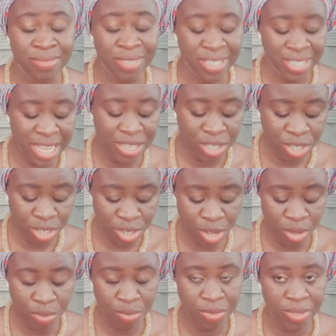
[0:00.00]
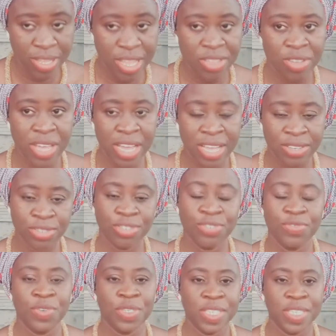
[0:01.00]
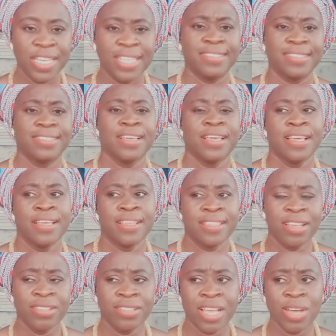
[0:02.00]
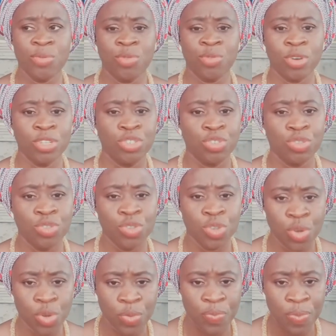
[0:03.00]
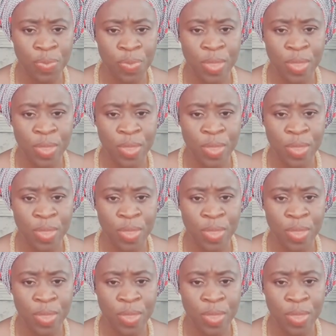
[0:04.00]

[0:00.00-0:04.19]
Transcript: these are some that you can use for yes. Then now we go to no.